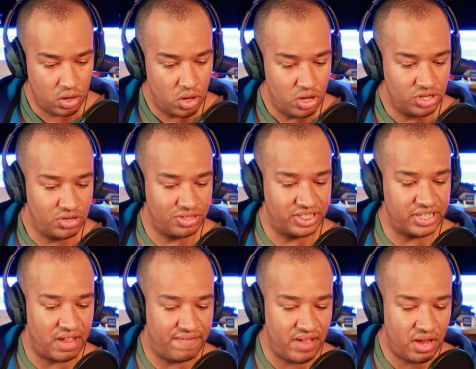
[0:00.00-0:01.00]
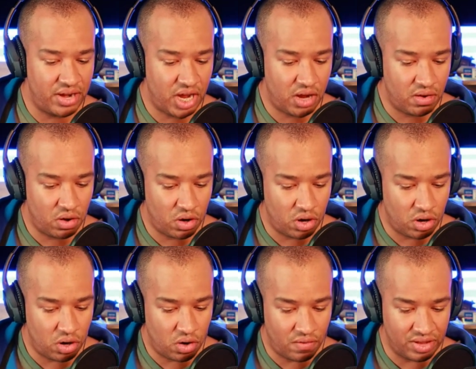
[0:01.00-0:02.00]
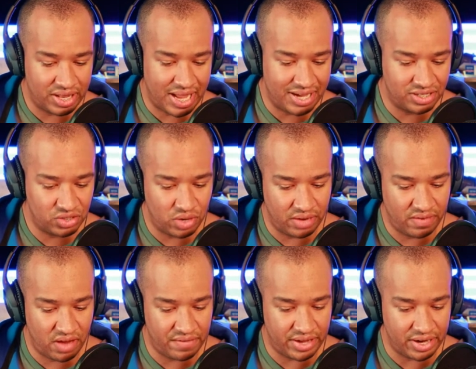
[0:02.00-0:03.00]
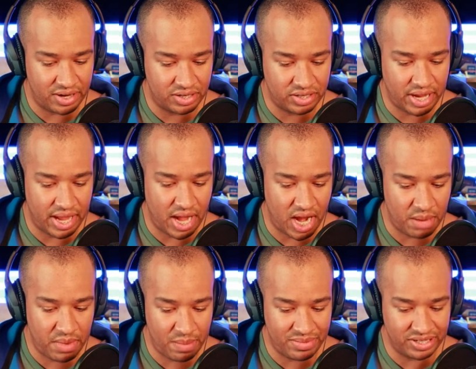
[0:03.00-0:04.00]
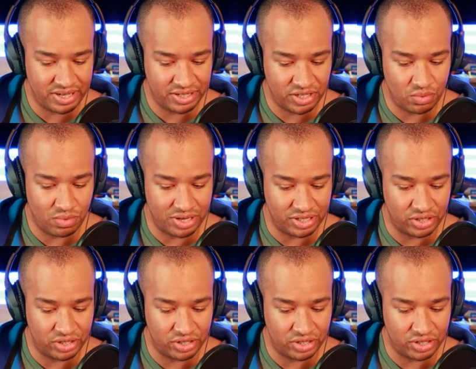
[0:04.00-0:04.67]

so since i found out over the last 25 years a high demand position was